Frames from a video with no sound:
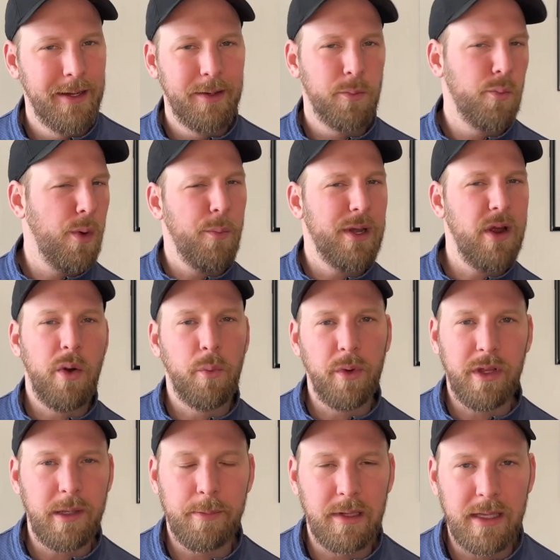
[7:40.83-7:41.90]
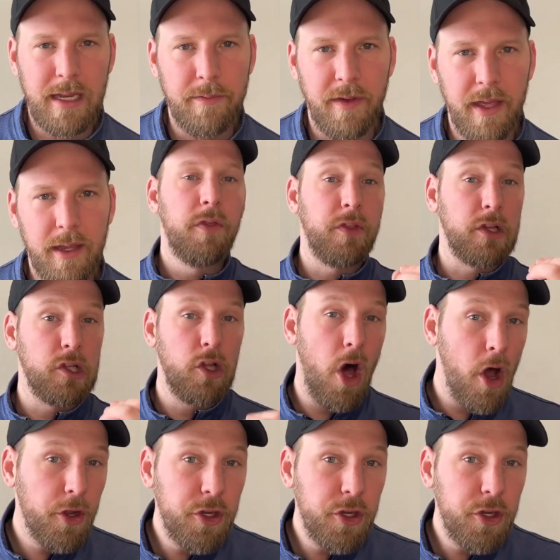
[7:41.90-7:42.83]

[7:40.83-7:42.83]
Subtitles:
when we don't really believe it. The longer